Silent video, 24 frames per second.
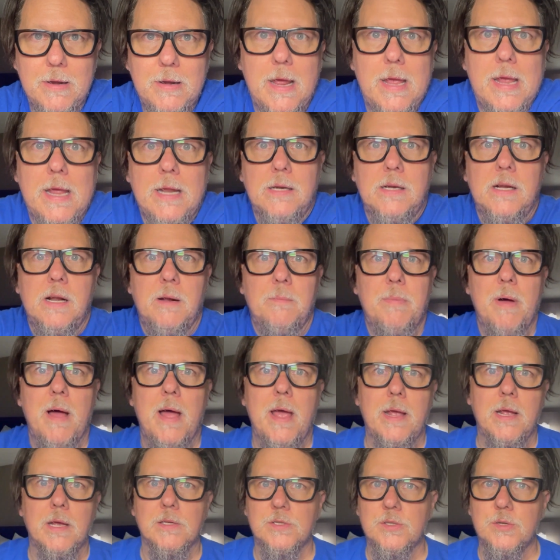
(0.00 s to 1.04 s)
And I ended up
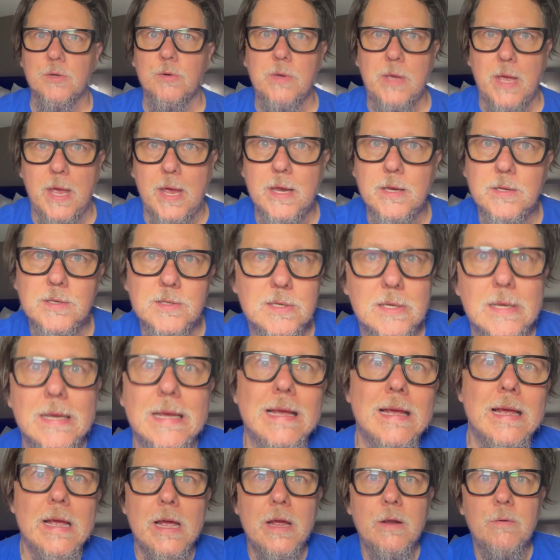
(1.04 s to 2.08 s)
buying a suitcase
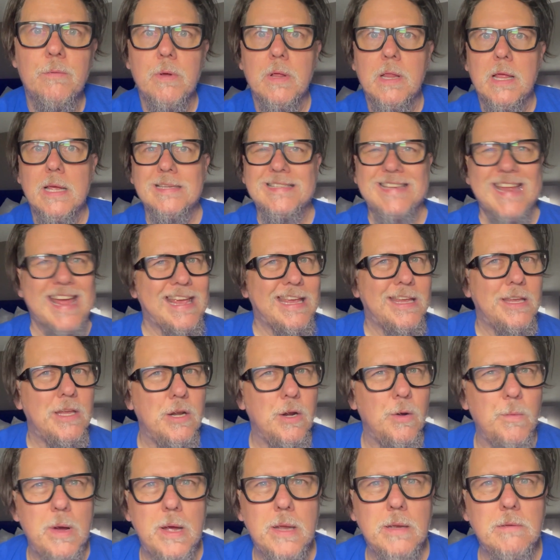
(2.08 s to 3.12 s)
and realized, hey, you
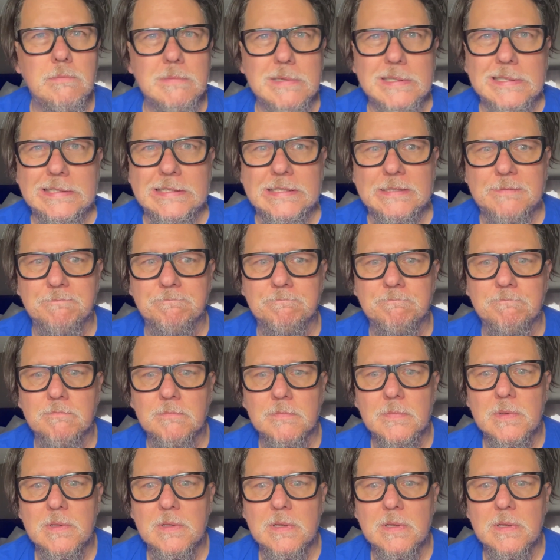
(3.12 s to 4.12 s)
know what? I'm